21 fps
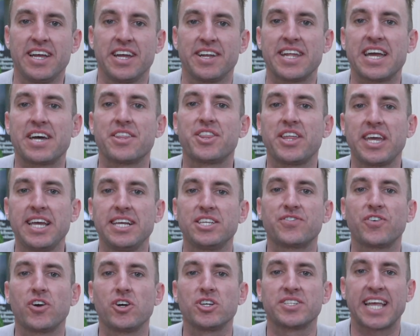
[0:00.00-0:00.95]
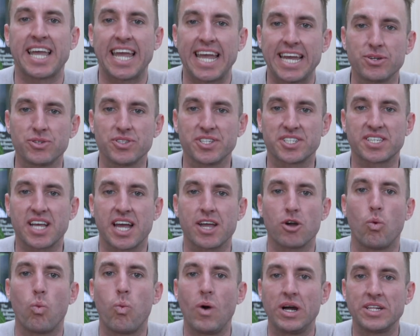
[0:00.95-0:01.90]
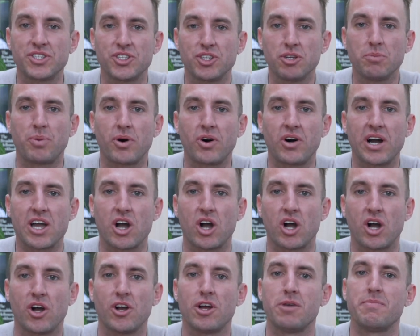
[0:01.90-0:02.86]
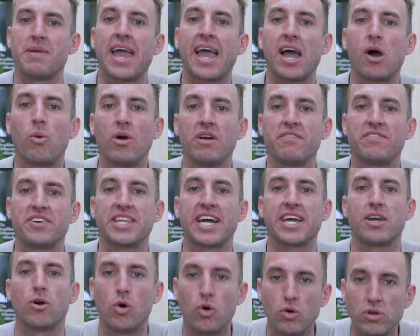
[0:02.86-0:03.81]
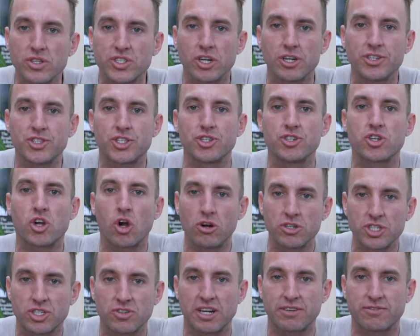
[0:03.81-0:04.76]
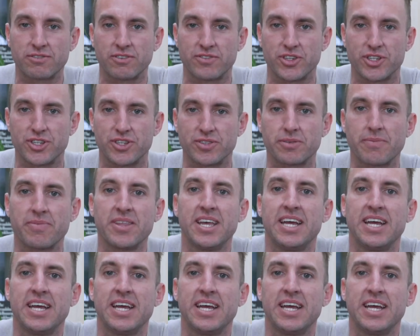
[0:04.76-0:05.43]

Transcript: Now, these folks handle the sale once you buy a home. However, they also do contract reviews.